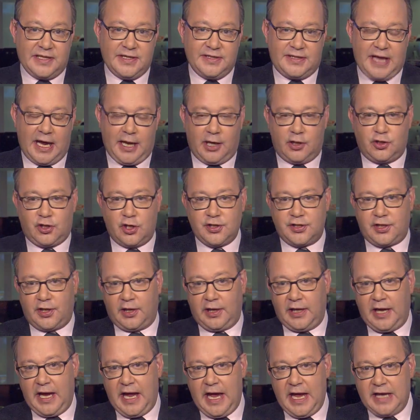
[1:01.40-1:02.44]
intelligence that
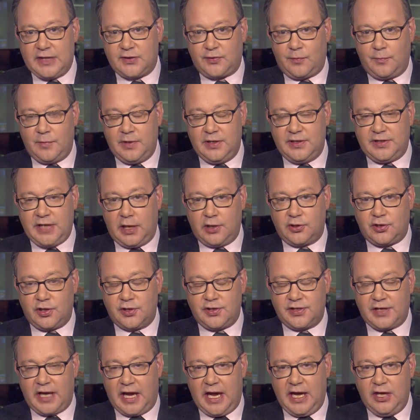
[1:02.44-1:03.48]
he has from the
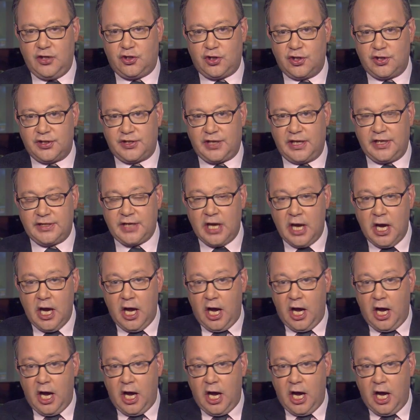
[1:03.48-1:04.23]
intelligence agencies.